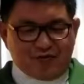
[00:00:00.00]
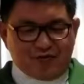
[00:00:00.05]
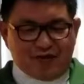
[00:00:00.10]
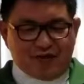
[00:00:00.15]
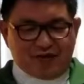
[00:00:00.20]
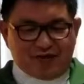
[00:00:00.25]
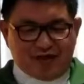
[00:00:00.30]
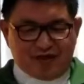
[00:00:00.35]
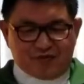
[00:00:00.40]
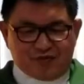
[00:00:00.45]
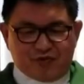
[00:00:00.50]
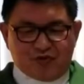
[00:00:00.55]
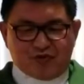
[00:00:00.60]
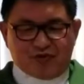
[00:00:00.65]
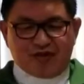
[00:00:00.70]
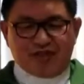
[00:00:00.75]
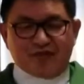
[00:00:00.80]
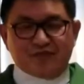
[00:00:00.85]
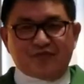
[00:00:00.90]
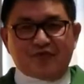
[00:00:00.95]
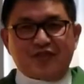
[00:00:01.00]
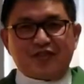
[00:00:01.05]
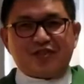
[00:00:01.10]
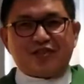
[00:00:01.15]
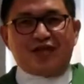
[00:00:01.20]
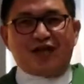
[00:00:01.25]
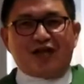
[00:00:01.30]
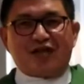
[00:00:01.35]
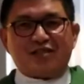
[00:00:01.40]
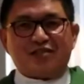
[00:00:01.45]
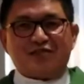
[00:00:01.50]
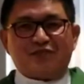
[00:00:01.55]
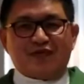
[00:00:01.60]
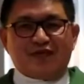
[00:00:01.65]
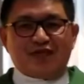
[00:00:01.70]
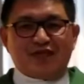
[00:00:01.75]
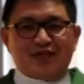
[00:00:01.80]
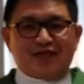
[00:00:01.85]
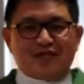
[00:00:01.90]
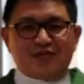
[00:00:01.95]
when I proclaimed this
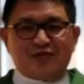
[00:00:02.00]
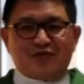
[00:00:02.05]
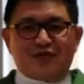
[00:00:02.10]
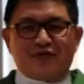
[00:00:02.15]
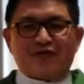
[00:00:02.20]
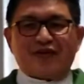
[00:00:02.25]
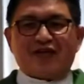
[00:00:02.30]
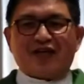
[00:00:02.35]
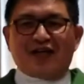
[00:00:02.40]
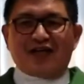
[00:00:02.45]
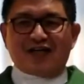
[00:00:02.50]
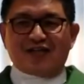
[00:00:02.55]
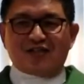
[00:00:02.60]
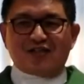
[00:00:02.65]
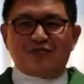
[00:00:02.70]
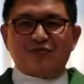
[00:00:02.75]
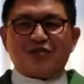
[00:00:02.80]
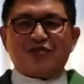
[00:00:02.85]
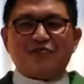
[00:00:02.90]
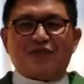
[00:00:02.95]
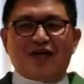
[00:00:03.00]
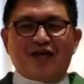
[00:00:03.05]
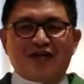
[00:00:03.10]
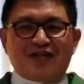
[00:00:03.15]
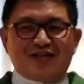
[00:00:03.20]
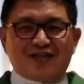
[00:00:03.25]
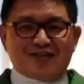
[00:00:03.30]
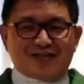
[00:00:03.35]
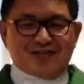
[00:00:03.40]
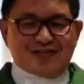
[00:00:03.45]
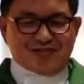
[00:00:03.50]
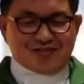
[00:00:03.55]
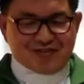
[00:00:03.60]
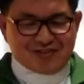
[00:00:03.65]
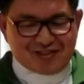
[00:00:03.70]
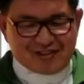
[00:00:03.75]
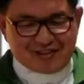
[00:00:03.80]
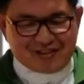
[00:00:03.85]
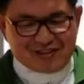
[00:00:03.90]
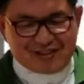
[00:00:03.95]
gospel, we were kind of smiling,
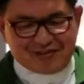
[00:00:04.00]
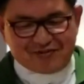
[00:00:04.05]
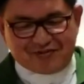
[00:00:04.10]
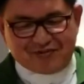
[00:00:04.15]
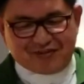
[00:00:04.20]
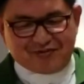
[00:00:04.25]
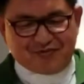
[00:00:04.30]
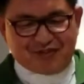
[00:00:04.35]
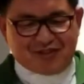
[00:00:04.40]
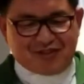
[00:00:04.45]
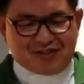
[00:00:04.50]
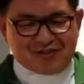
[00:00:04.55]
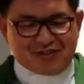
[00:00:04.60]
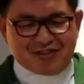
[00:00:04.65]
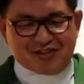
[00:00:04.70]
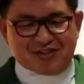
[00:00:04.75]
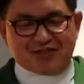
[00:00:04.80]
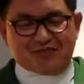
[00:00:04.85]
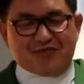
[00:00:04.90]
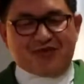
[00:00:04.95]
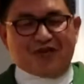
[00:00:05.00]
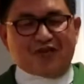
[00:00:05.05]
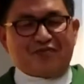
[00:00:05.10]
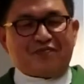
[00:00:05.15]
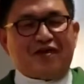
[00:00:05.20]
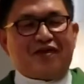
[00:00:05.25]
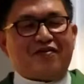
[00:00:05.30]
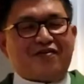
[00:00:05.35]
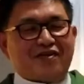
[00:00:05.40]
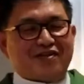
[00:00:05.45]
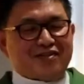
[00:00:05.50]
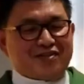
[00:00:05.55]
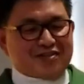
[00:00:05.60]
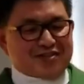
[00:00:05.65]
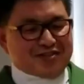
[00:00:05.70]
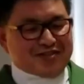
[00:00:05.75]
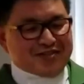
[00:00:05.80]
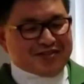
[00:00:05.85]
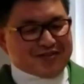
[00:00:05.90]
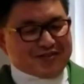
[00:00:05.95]
and laughing because it's about marriage.
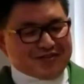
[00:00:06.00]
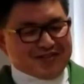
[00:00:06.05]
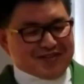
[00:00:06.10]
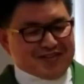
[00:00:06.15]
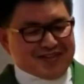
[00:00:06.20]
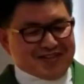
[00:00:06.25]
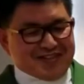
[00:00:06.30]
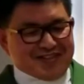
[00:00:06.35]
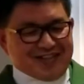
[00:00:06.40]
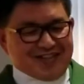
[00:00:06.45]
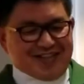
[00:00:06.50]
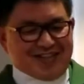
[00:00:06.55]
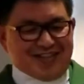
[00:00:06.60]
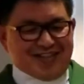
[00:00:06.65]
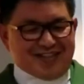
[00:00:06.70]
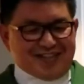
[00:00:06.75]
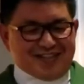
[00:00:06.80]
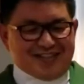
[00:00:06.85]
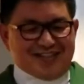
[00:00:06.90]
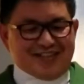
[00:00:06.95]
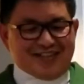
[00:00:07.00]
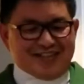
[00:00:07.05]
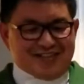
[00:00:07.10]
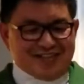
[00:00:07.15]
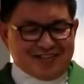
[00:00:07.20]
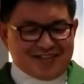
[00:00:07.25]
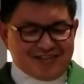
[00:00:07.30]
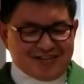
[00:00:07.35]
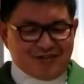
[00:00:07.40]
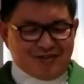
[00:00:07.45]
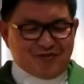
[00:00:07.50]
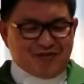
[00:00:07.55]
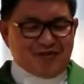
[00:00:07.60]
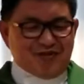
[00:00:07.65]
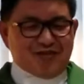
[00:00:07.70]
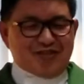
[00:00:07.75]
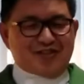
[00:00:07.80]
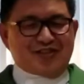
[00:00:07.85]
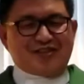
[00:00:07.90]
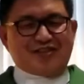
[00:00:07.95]
And of
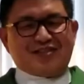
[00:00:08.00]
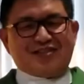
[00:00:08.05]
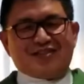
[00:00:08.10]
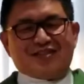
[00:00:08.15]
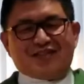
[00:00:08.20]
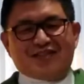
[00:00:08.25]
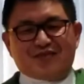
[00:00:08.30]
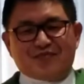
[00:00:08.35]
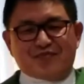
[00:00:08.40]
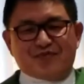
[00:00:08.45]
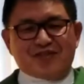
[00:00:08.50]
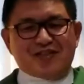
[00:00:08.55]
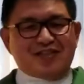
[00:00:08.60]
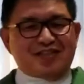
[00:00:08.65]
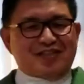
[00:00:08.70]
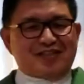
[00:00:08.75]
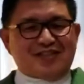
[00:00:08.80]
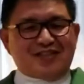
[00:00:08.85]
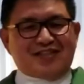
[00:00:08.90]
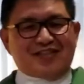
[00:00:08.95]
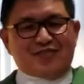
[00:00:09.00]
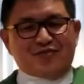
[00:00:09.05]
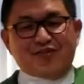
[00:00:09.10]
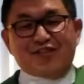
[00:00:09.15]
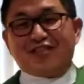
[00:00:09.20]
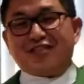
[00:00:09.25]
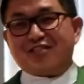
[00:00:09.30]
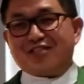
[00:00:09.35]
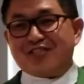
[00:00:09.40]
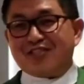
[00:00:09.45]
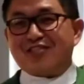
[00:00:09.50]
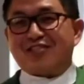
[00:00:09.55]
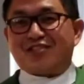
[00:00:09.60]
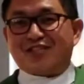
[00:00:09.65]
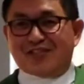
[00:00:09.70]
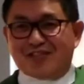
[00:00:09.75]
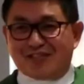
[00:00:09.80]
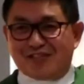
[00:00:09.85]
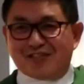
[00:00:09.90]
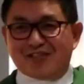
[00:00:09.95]
course, it's a priest with the
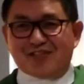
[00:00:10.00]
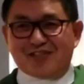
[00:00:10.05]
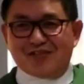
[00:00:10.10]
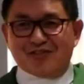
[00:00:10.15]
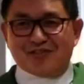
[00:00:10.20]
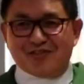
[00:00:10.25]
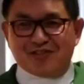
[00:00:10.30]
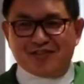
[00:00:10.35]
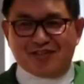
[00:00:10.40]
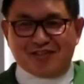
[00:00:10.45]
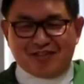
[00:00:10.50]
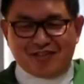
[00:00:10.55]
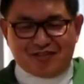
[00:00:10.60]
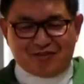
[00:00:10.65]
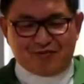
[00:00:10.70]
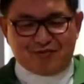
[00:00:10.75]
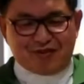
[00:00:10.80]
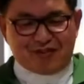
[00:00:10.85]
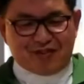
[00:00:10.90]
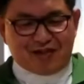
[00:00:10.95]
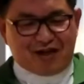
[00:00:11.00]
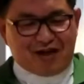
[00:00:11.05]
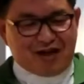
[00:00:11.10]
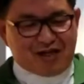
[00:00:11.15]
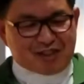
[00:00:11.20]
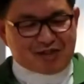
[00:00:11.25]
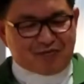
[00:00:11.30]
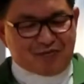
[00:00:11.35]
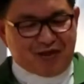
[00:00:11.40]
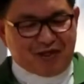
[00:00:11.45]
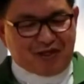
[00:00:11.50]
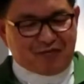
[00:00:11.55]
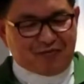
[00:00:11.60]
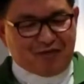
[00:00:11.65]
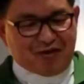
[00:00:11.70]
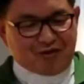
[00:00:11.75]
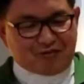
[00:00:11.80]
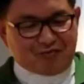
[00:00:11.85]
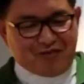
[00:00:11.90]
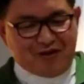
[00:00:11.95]
sisters, with the gospel
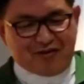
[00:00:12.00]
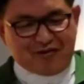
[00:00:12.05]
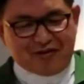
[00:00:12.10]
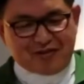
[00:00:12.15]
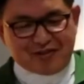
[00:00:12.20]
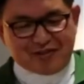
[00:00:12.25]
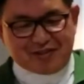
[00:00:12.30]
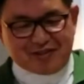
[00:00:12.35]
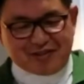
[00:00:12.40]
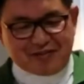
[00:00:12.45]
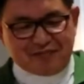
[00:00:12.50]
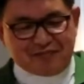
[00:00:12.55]
about marriage.